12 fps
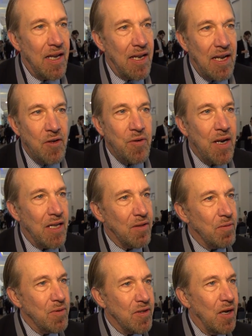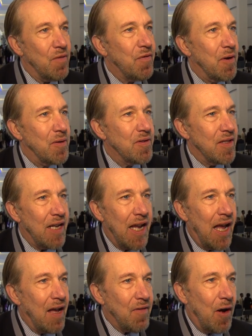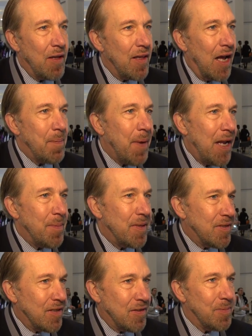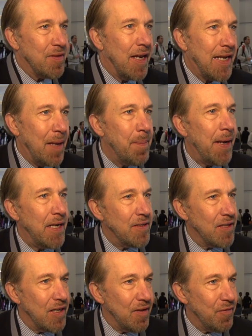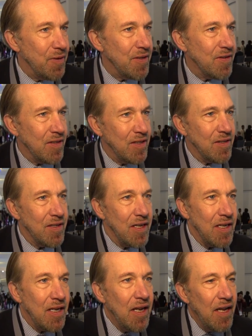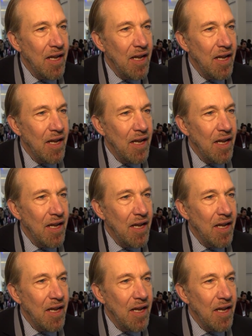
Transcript: and internet through cell phones and they have online payment systems like M-Pesa, for instance, in,